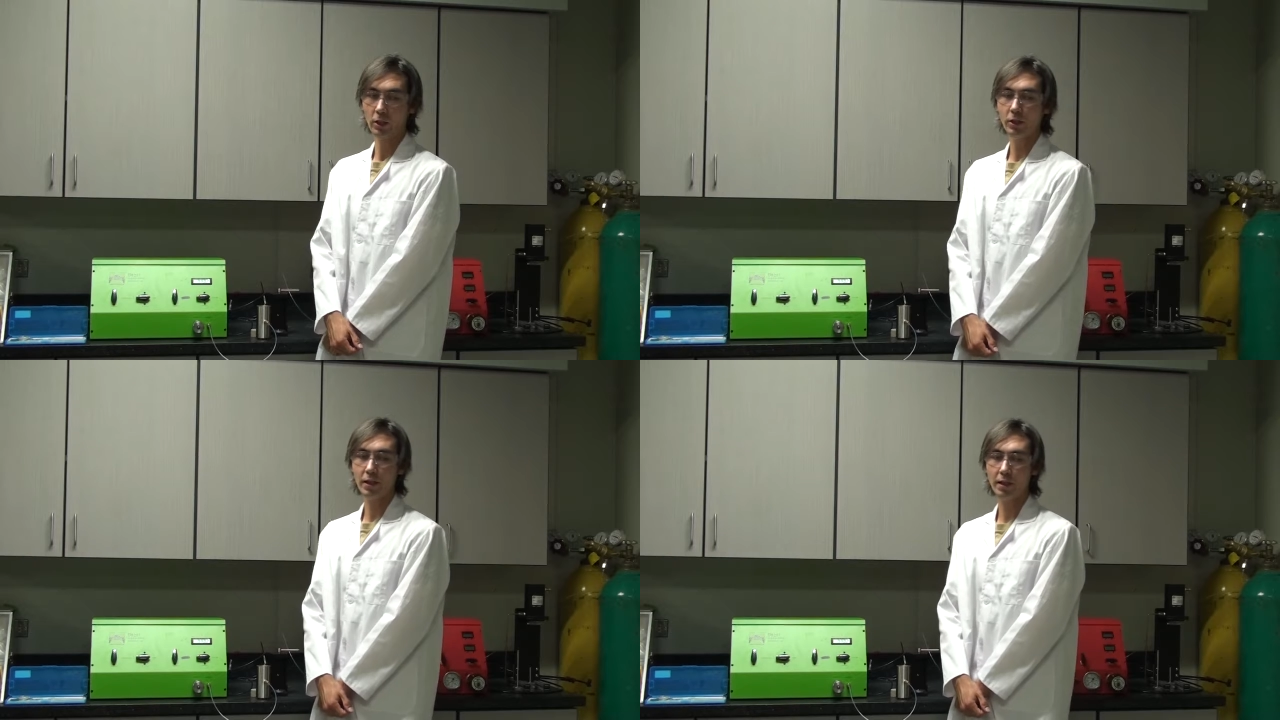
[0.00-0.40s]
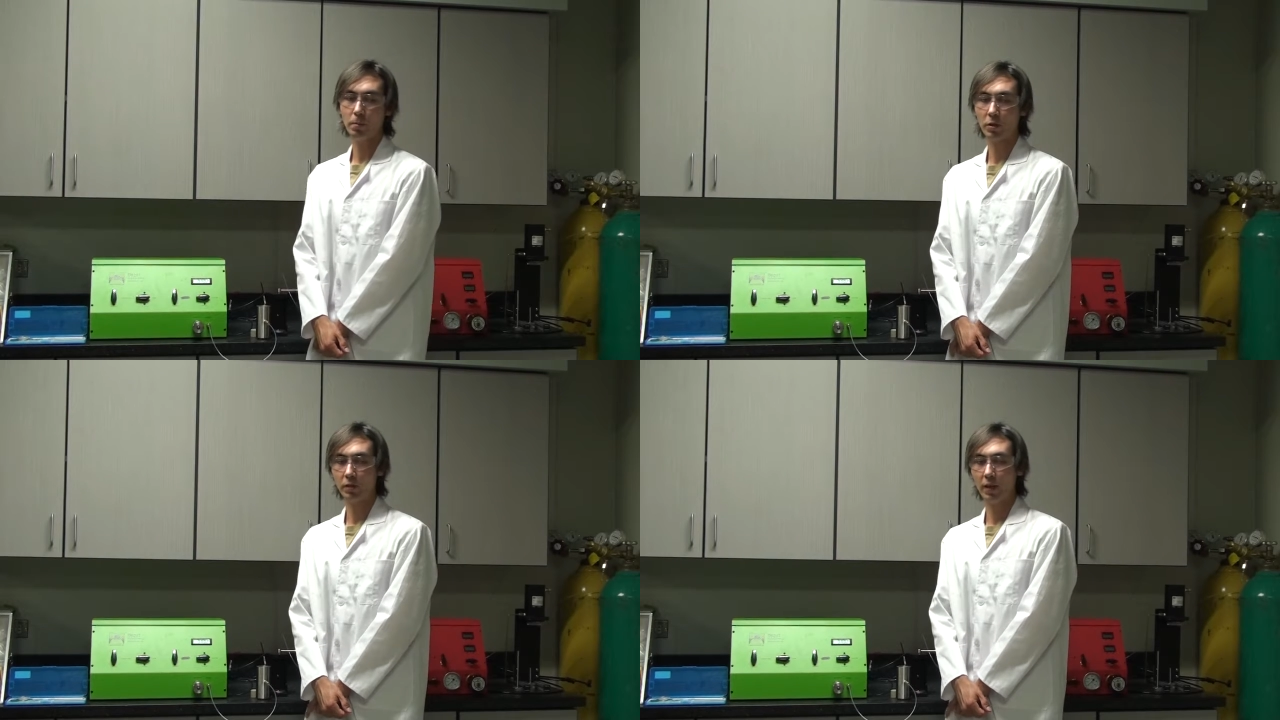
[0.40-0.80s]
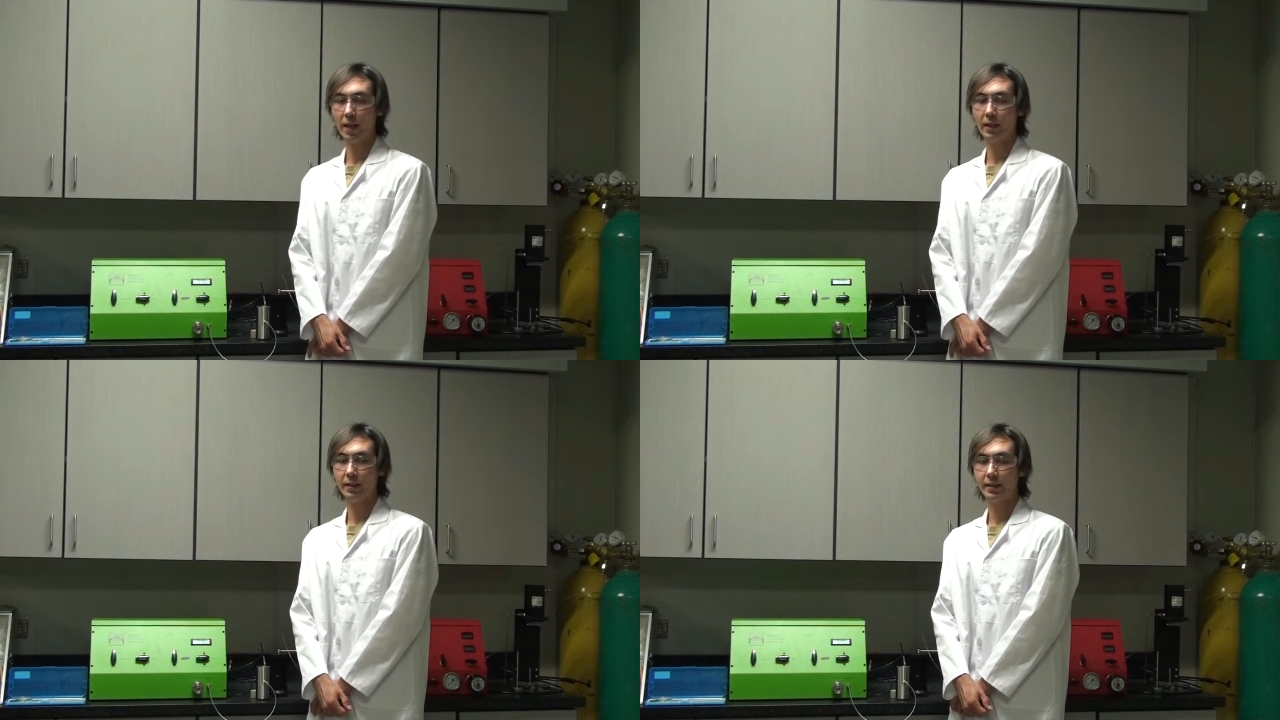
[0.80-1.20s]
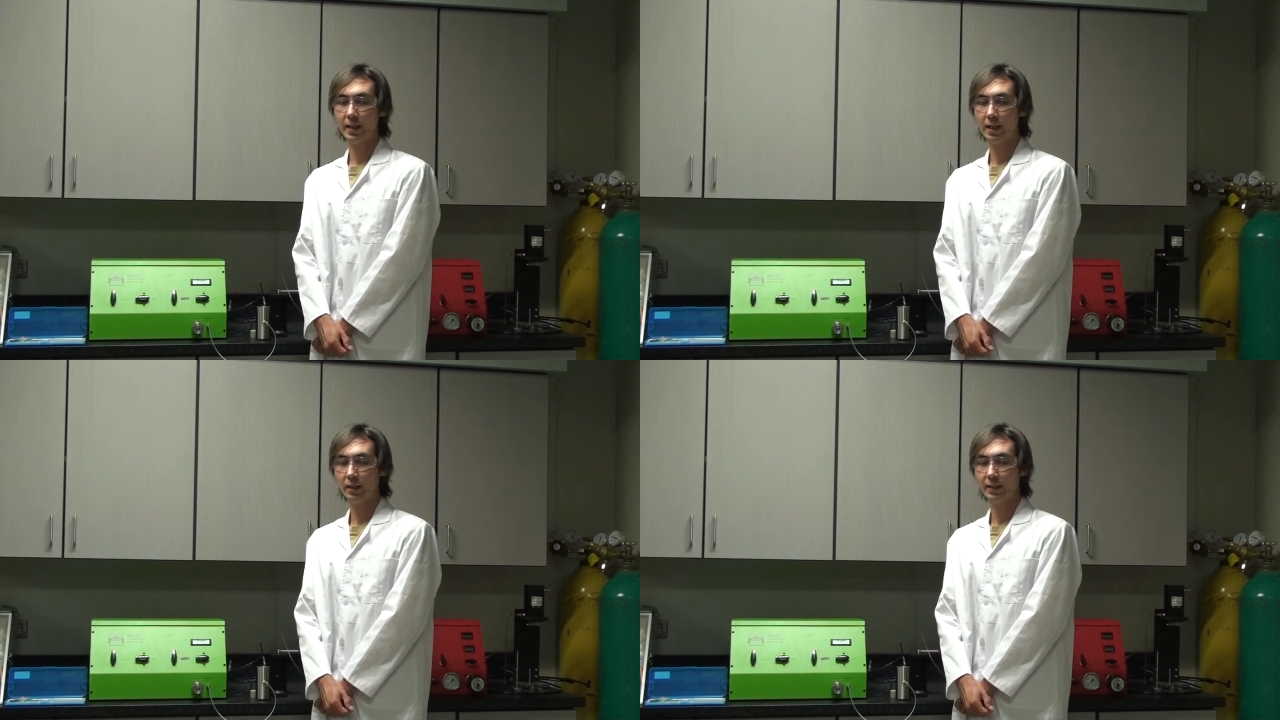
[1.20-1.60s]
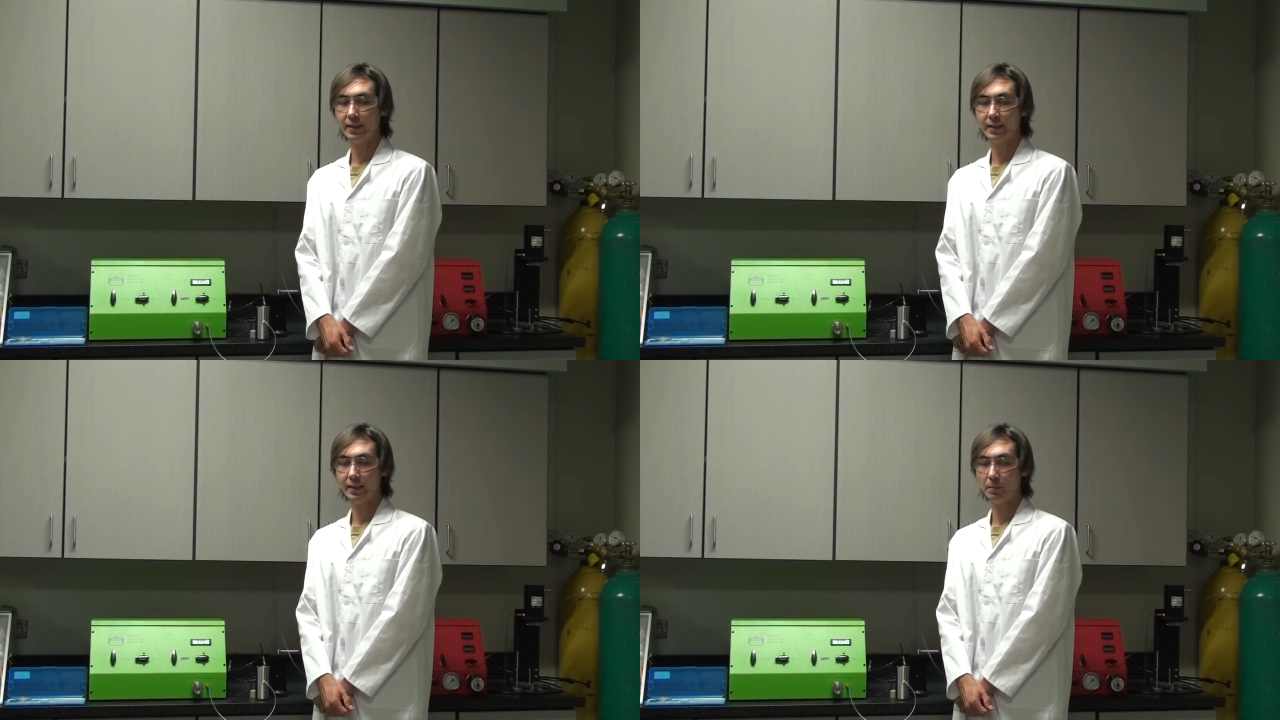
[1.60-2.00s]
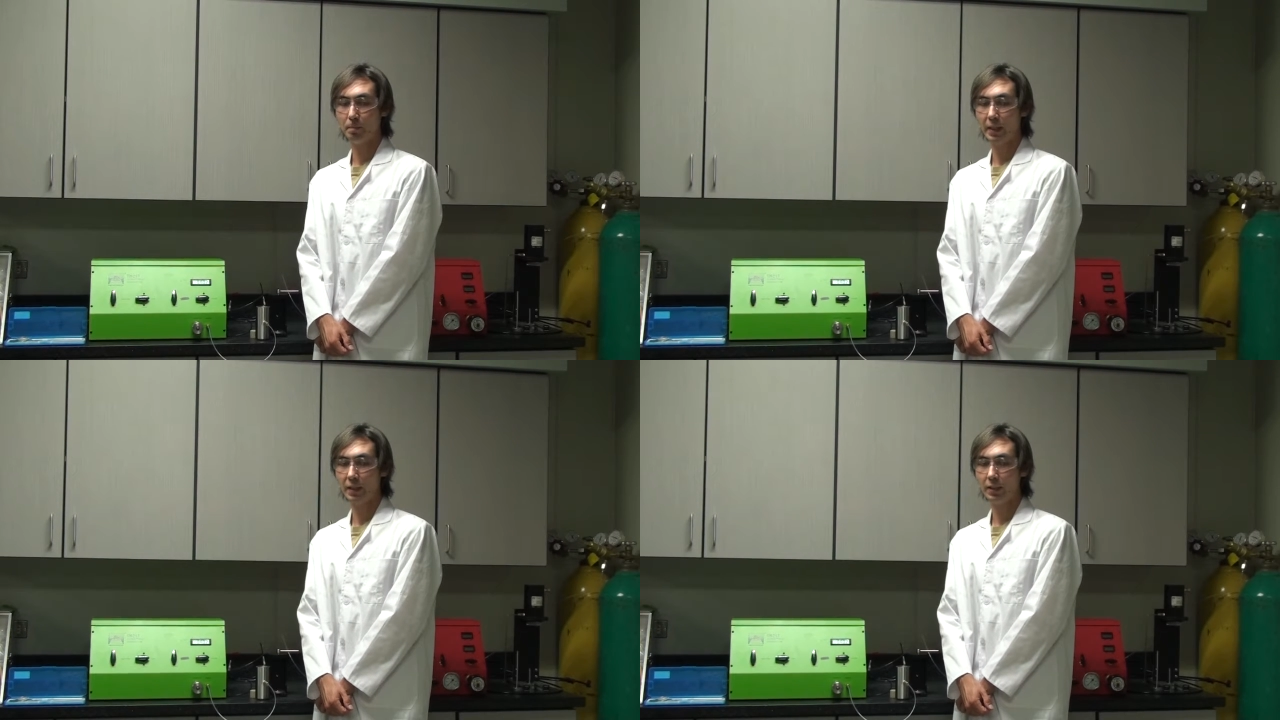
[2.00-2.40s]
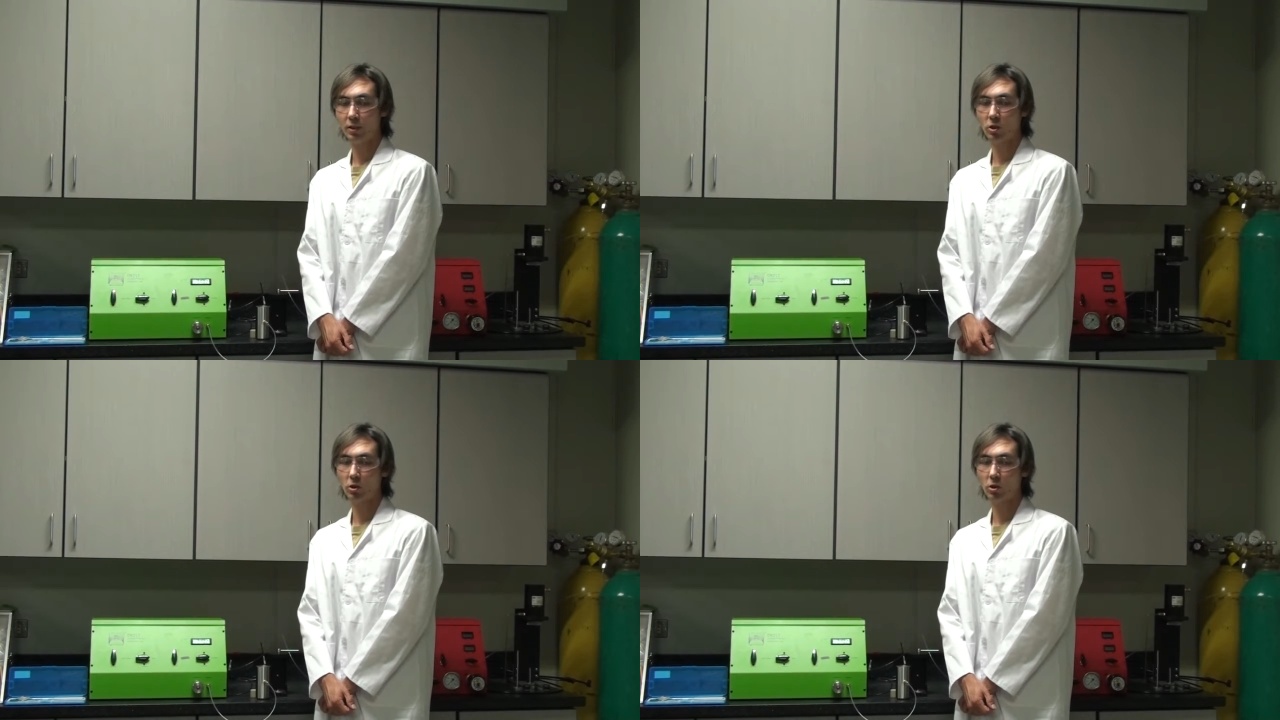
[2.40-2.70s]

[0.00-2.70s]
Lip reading: Using the provided stainless steel billets,